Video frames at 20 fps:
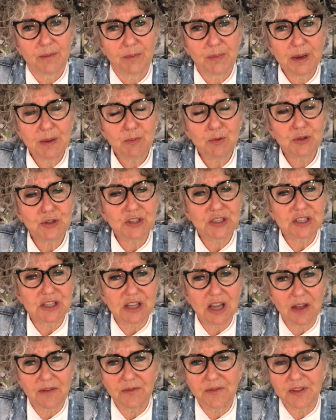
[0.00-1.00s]
people just
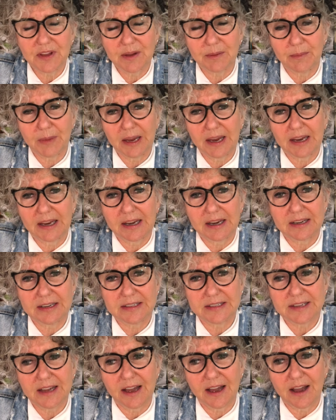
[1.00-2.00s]
love them.
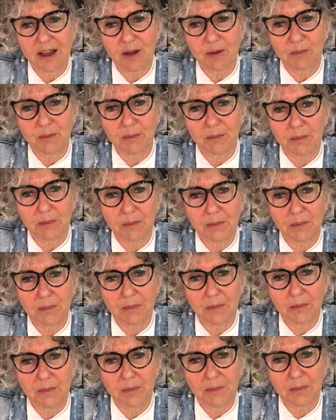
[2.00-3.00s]
And um,
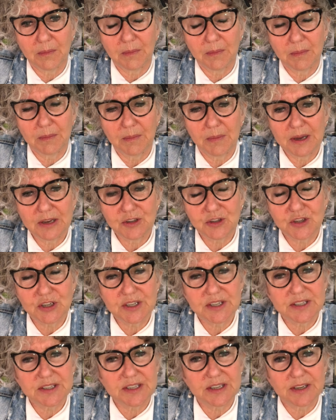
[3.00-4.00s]
it
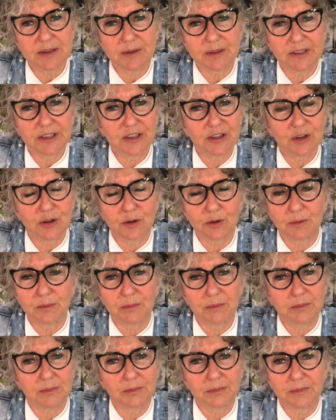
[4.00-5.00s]
just, uh, you know,
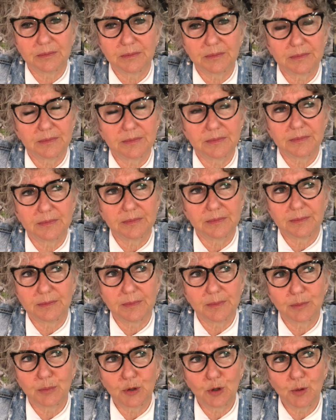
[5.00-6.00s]

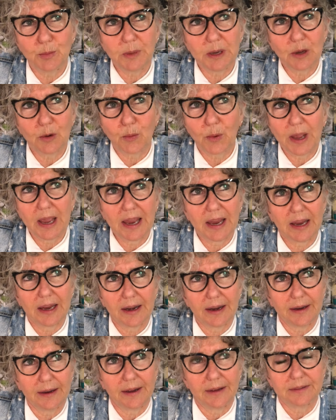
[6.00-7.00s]
blew me
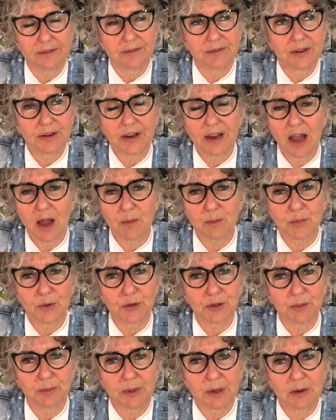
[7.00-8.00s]
away. very
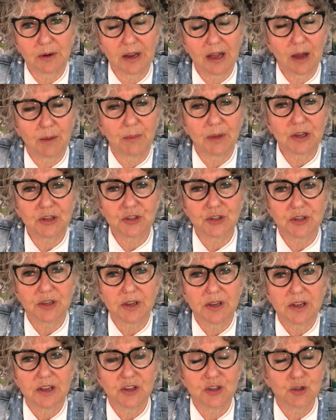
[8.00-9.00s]
humbled about how much
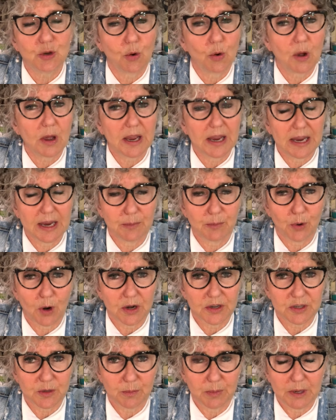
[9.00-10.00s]
joy it
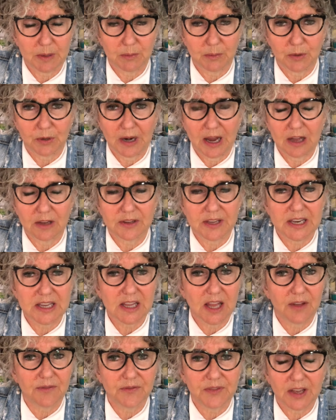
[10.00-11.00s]
brought to people and how they
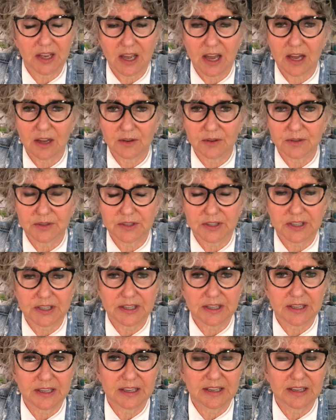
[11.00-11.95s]
loved the colors and